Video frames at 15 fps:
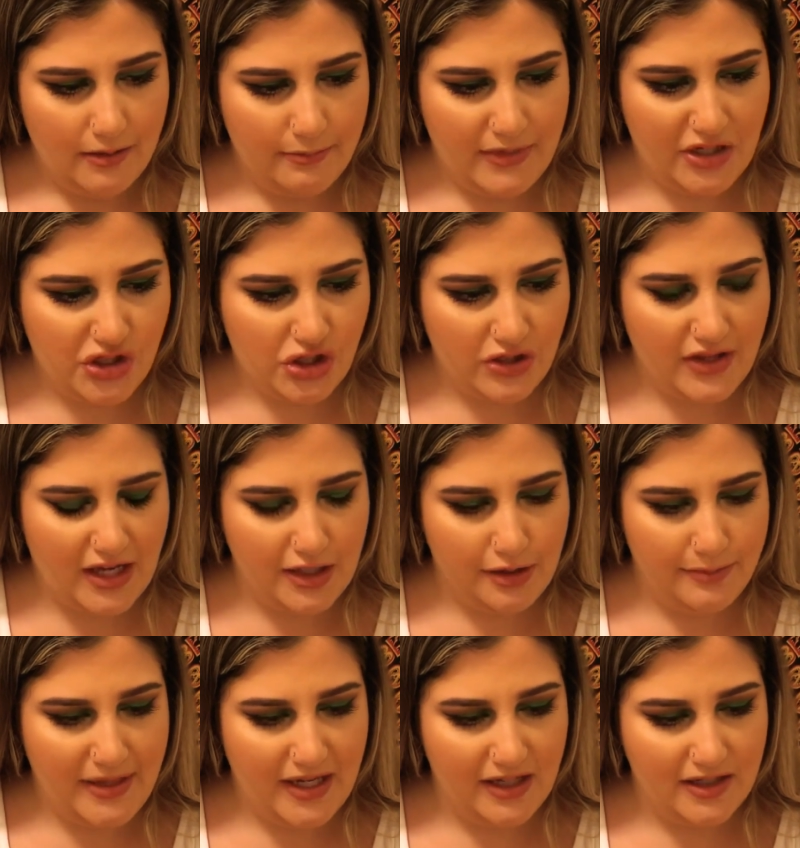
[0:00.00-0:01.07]
Make sure that
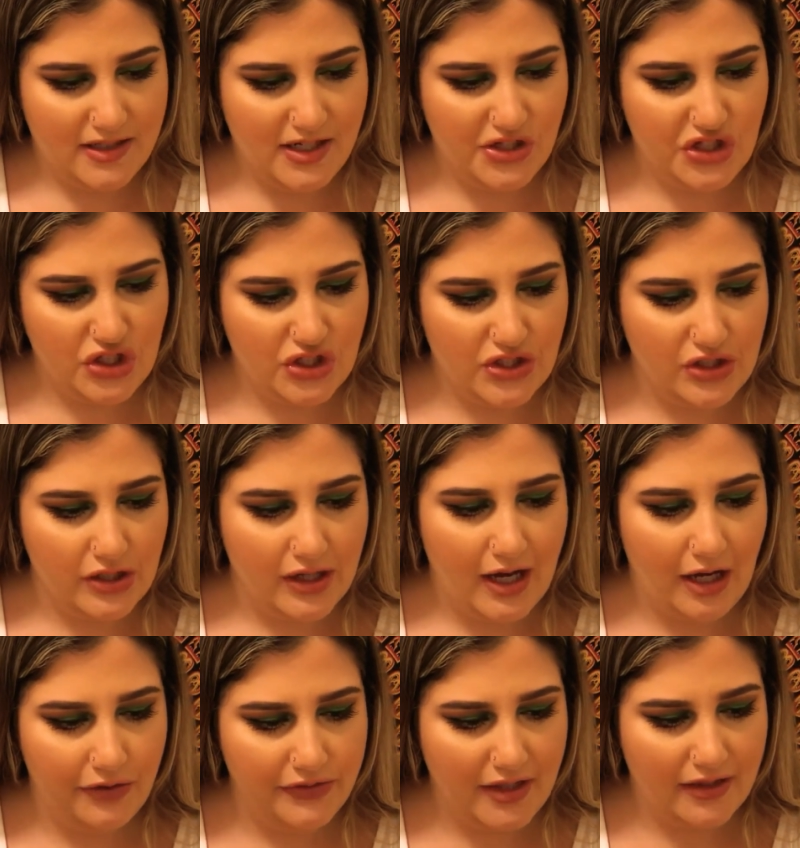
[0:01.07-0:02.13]
you're paying attention to your
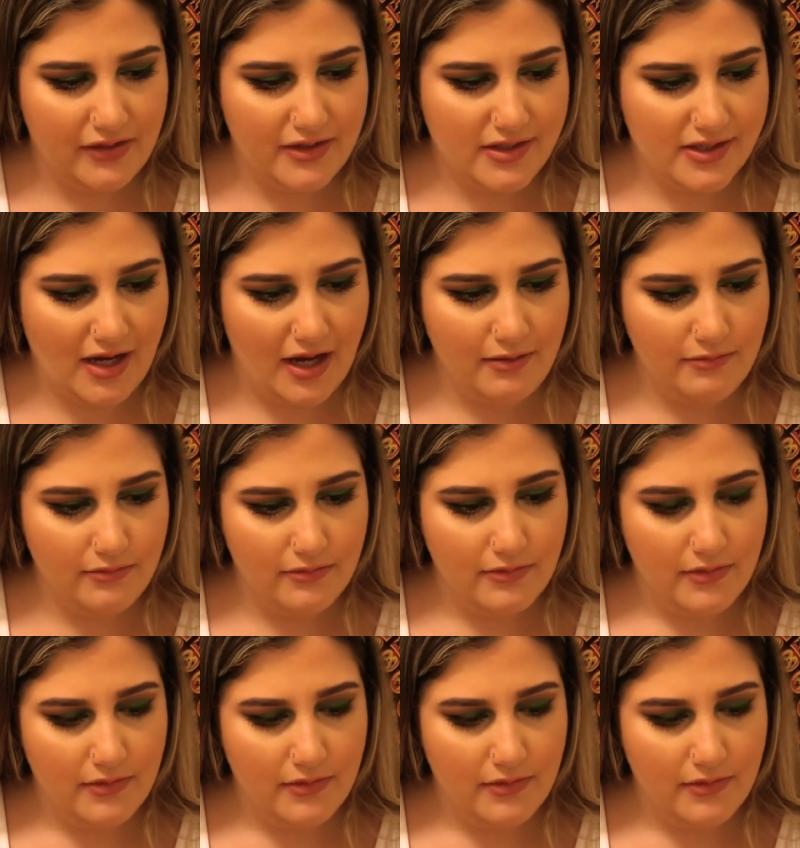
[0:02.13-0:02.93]
health at this time.